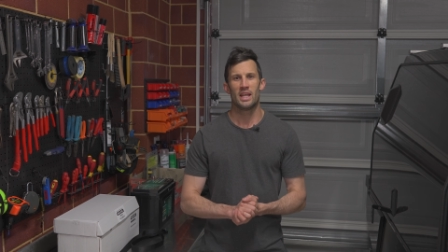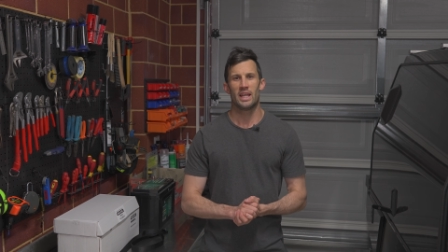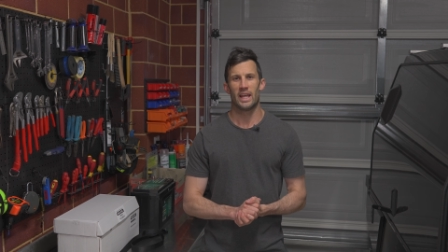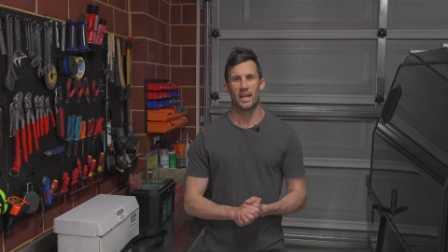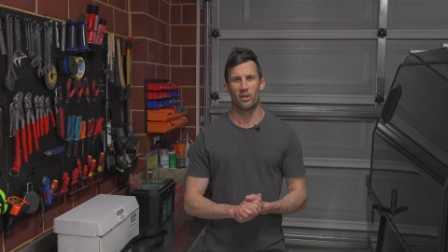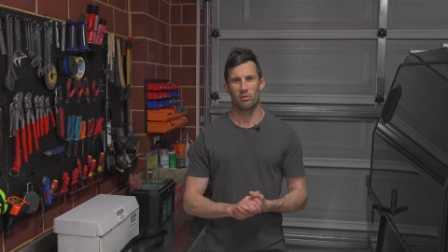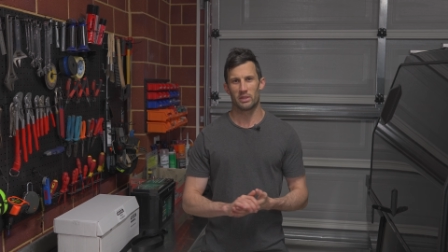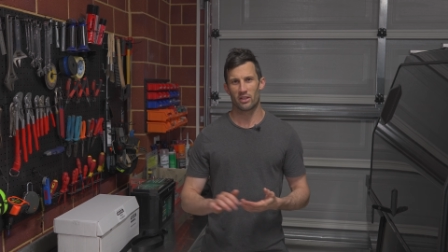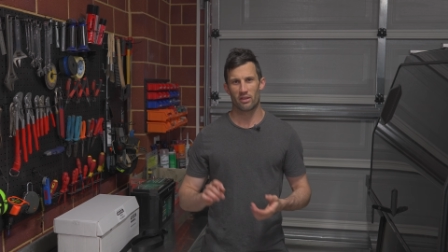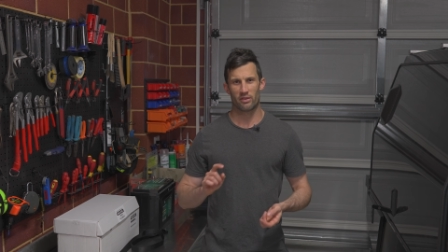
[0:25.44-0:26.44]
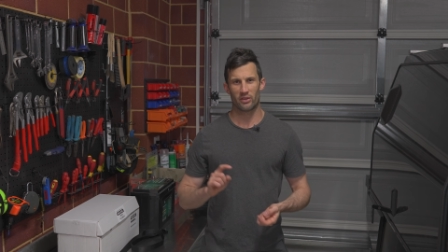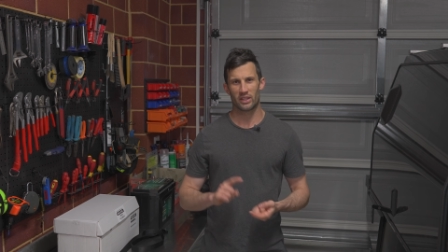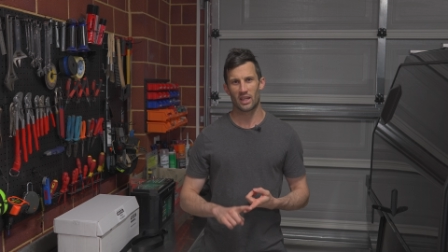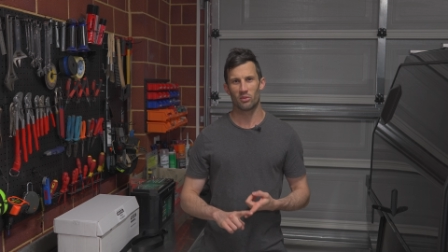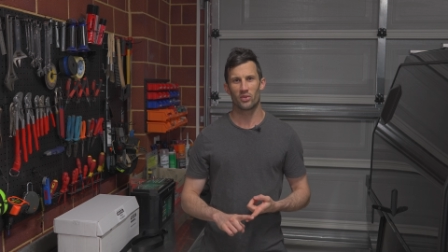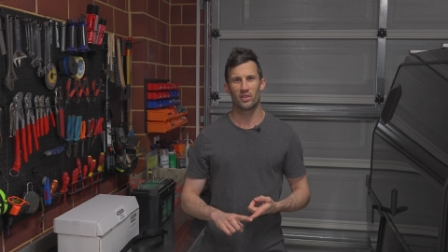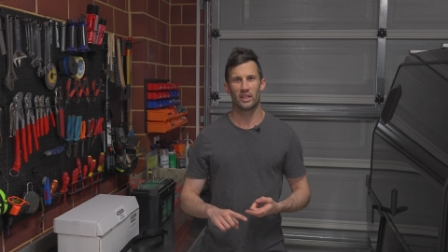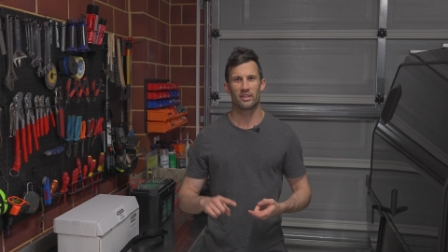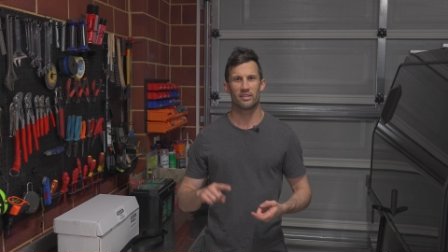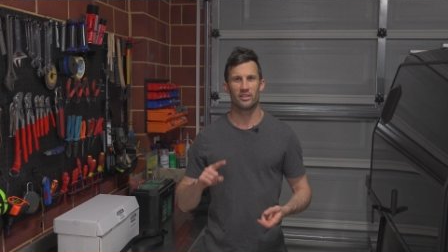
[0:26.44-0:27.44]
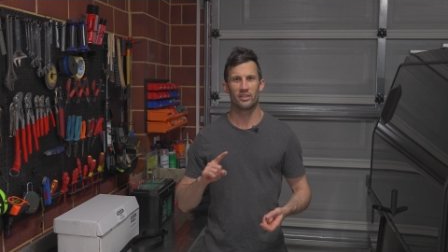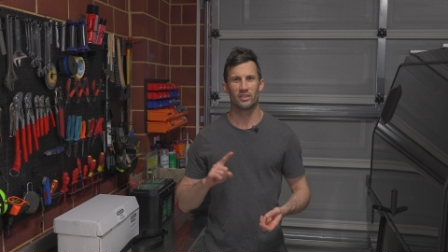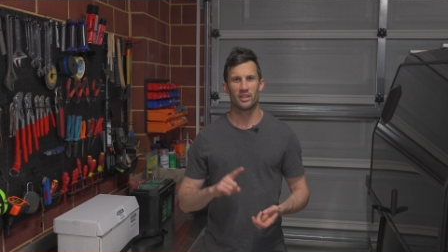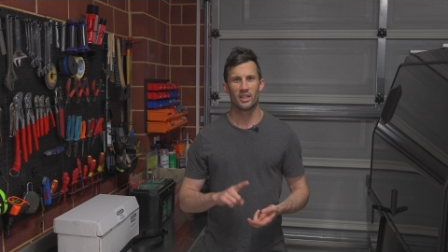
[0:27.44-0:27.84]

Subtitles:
and I'll be going through cable selection,